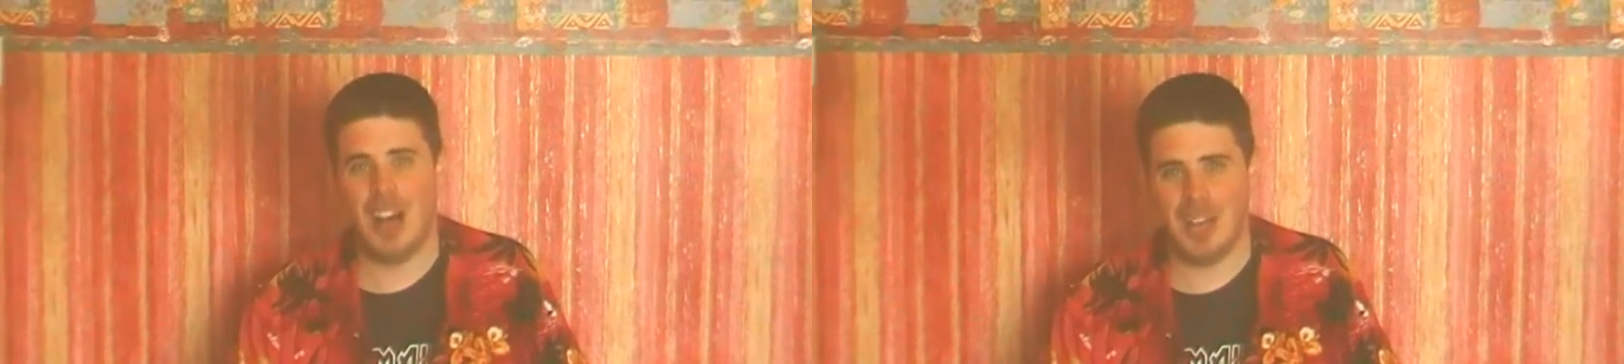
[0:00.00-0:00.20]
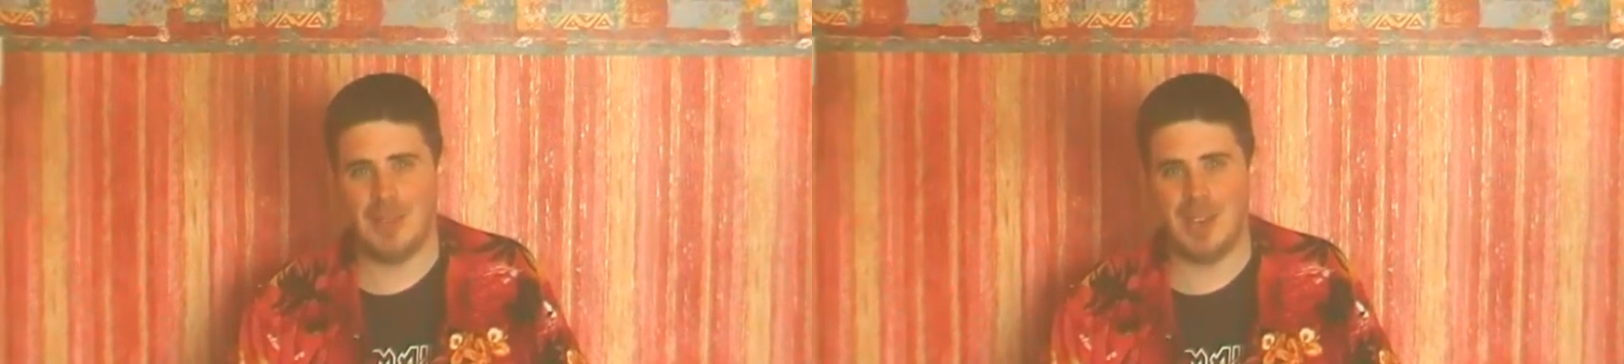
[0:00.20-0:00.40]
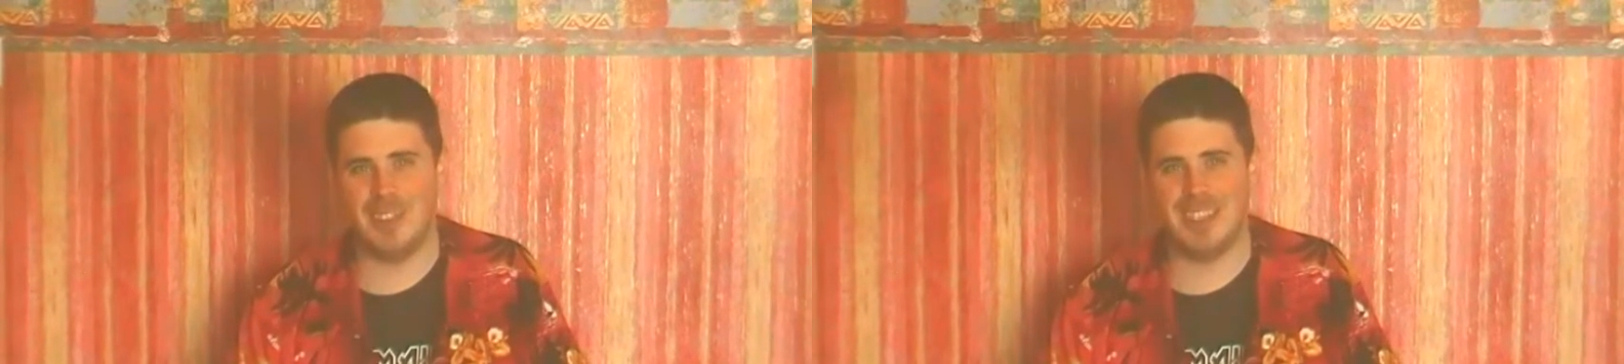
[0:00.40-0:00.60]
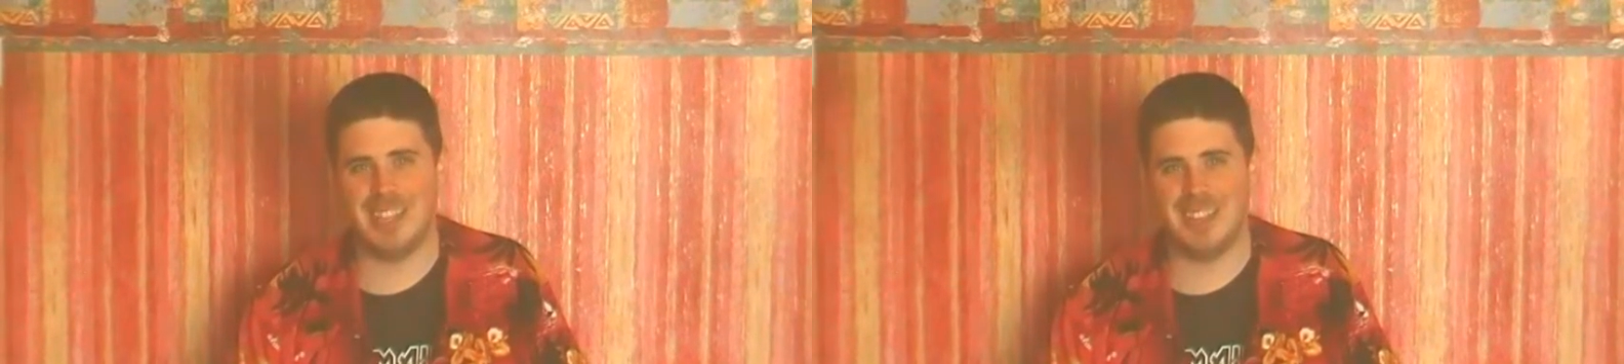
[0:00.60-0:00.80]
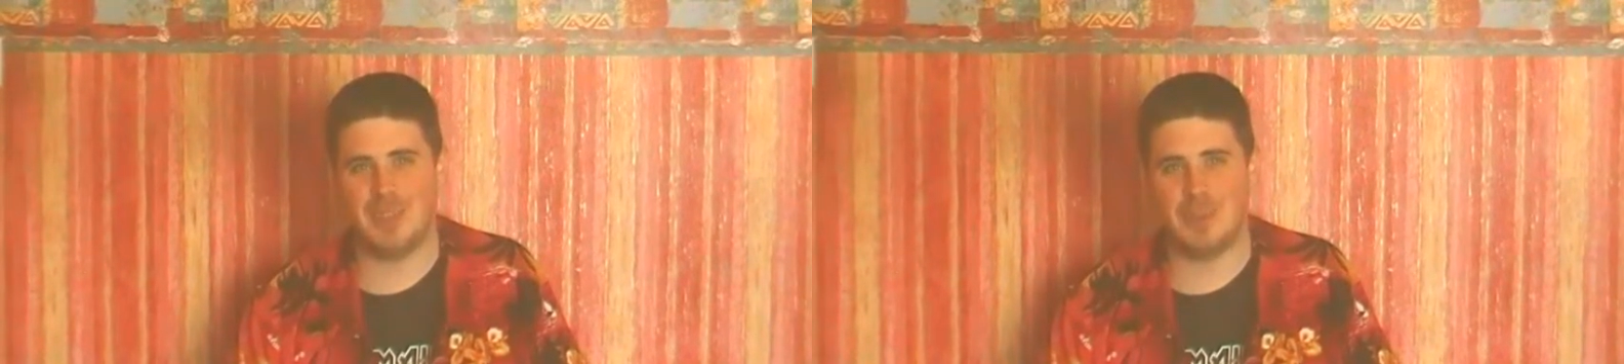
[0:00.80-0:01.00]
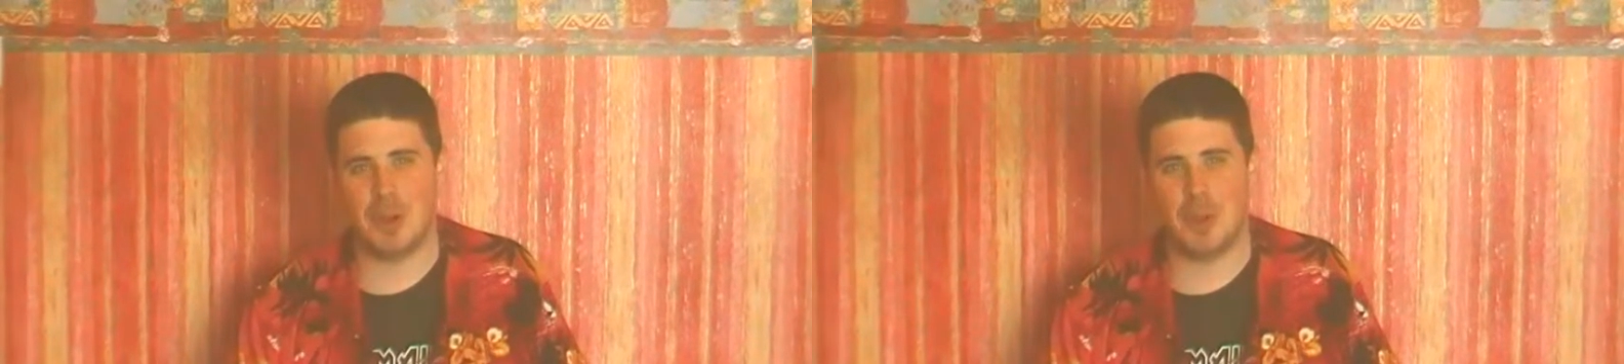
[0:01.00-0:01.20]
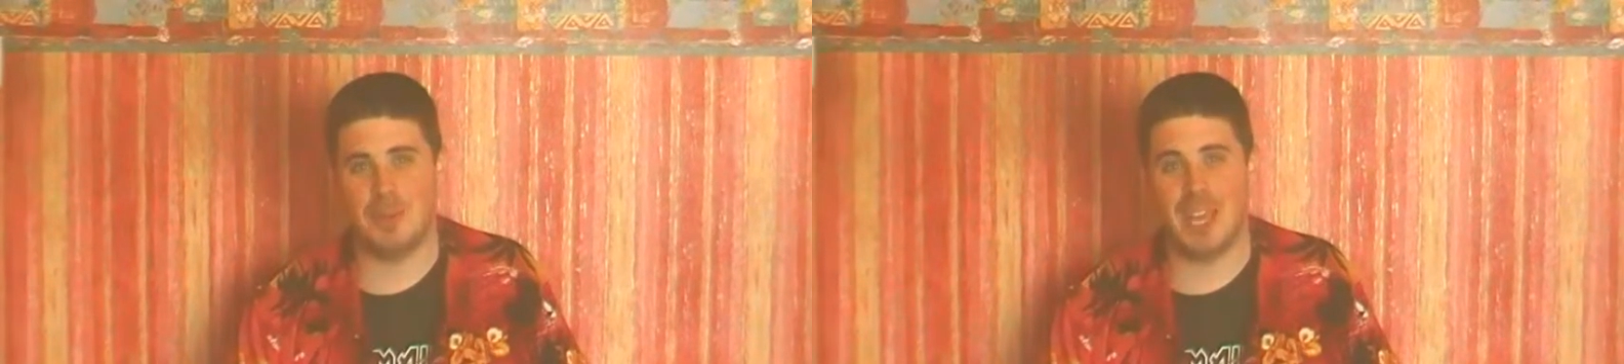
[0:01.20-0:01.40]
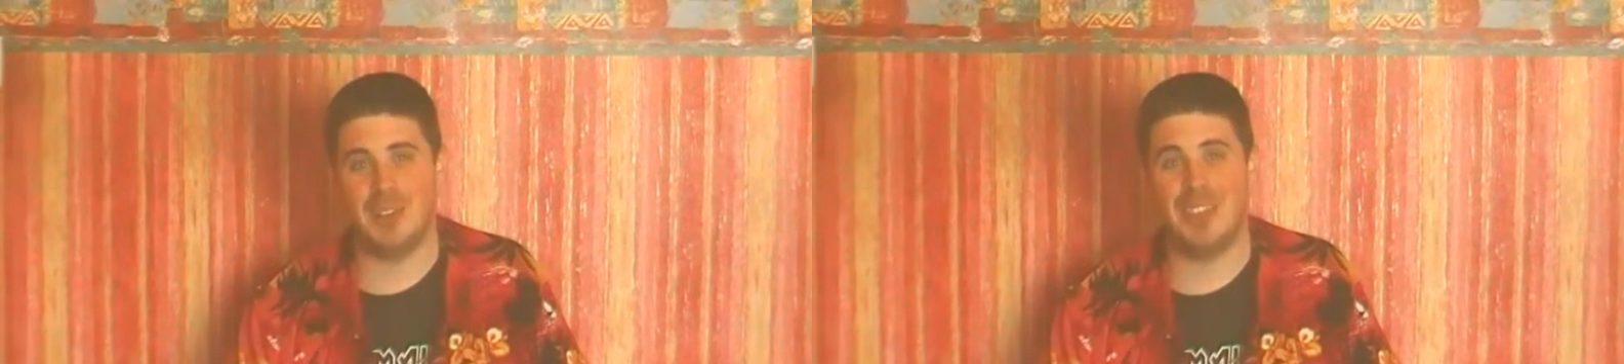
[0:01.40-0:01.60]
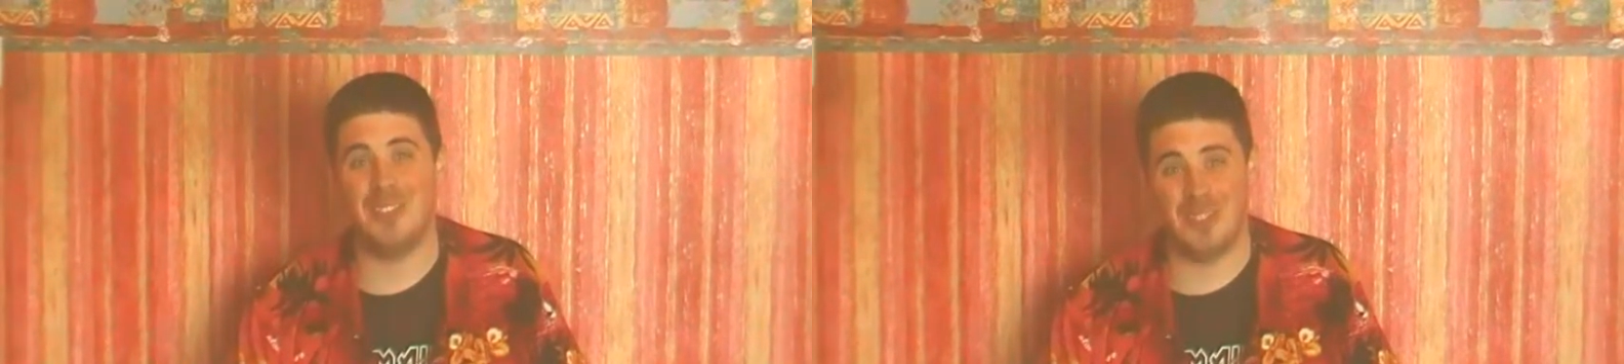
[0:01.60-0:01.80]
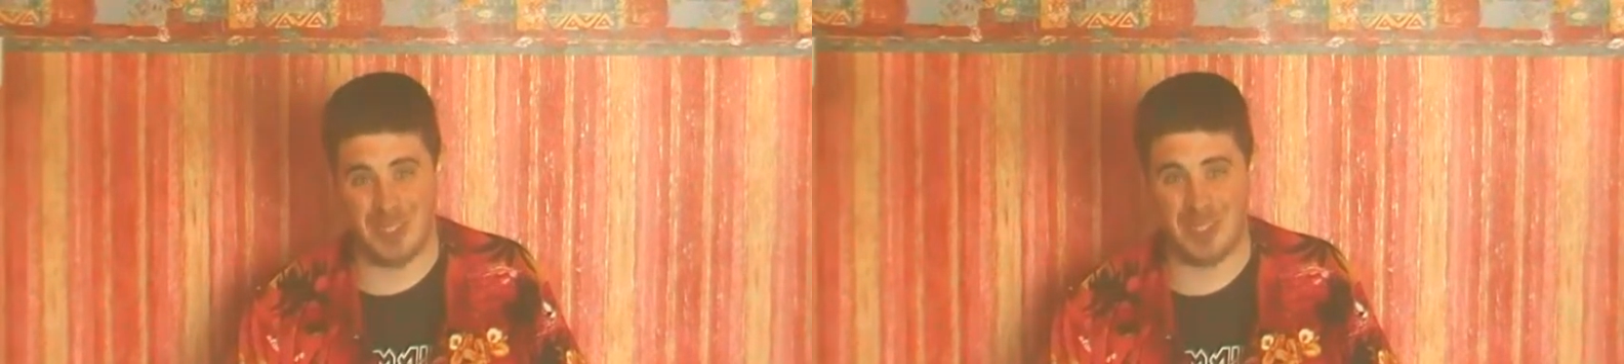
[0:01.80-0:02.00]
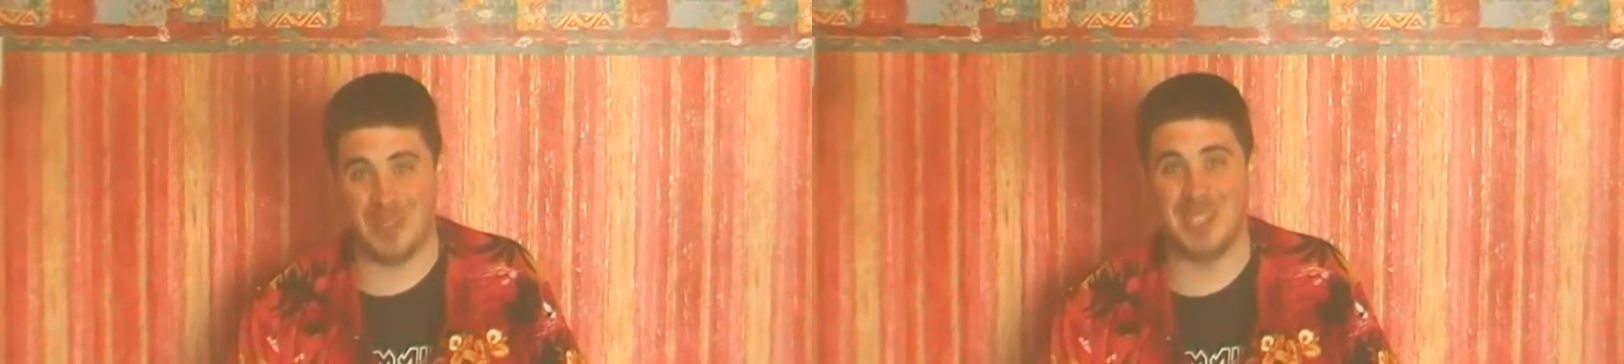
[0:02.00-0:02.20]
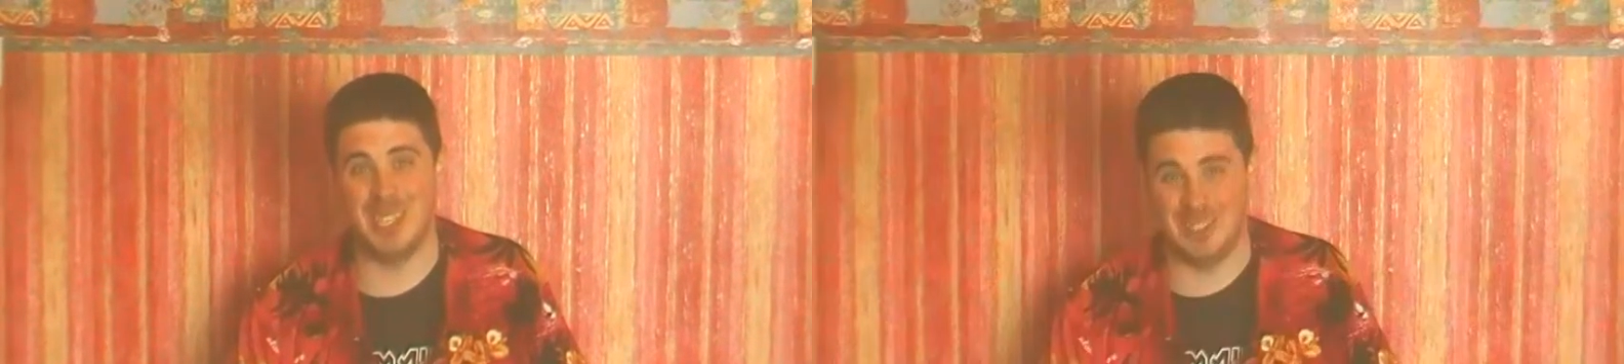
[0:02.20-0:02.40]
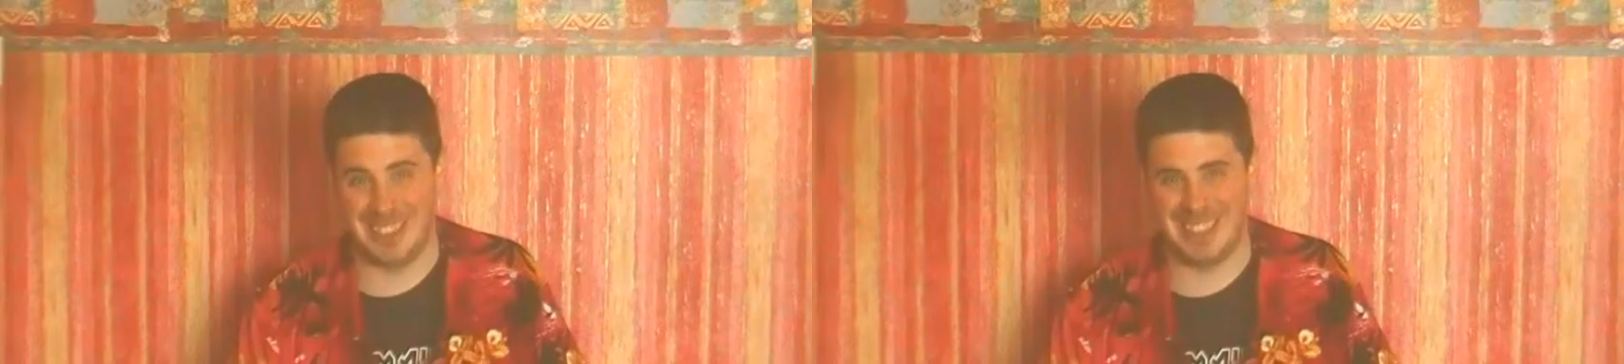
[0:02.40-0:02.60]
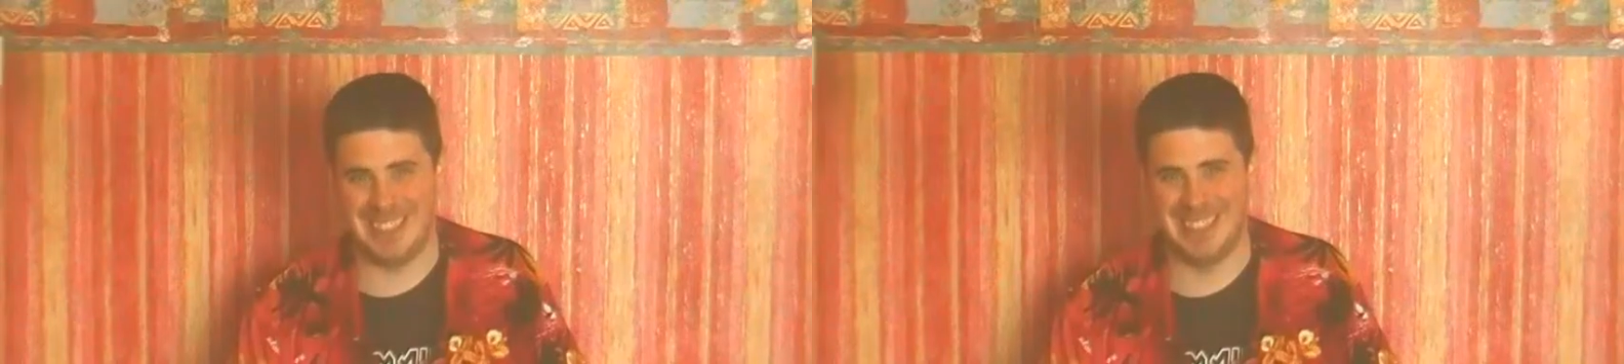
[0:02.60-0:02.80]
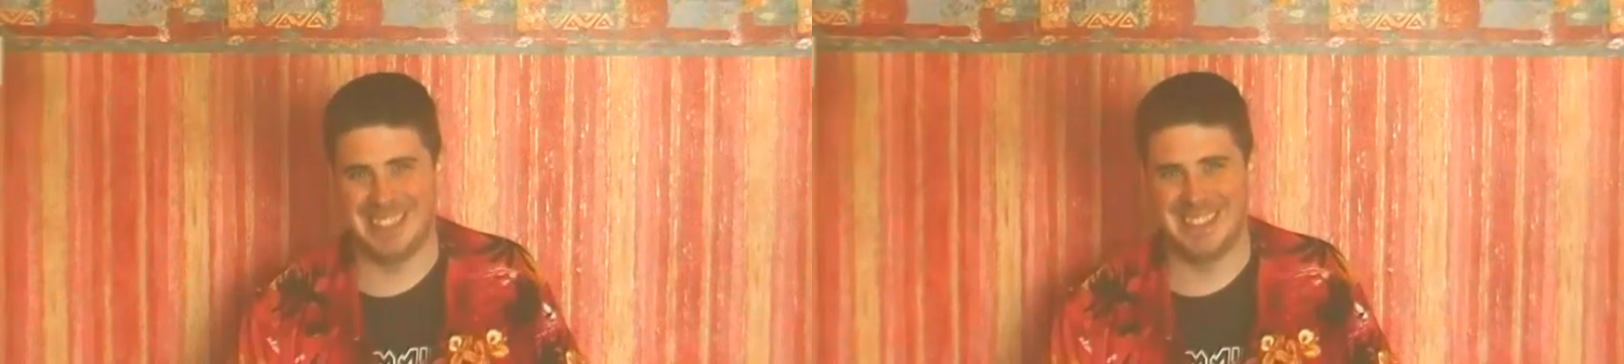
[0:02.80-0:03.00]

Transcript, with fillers: I'm going to shut this program down at the first opportunity.